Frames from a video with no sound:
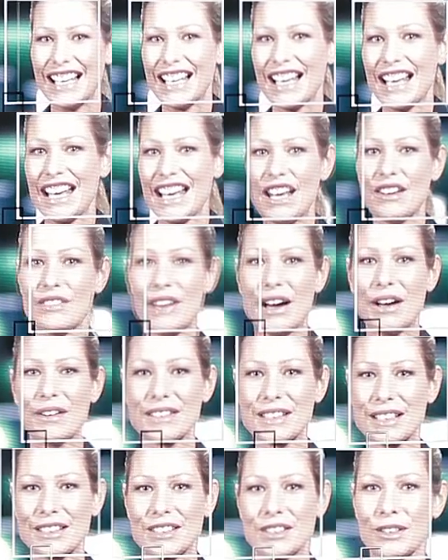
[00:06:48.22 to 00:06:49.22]
a person if
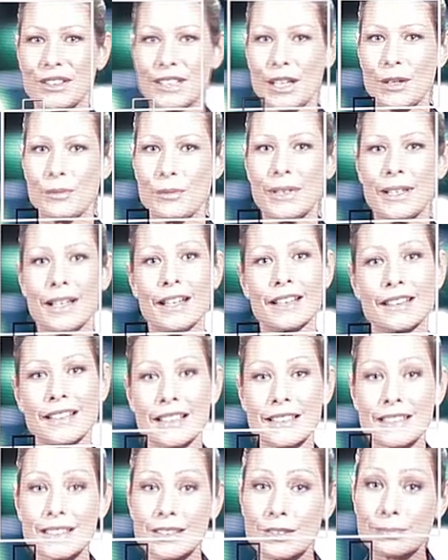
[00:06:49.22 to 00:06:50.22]
do?
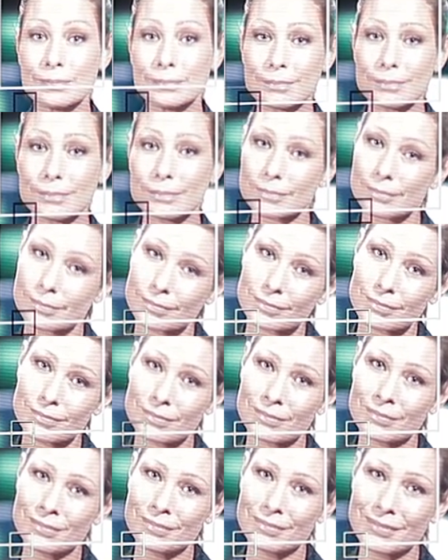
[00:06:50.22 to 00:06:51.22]
I was a tourist, I'd be like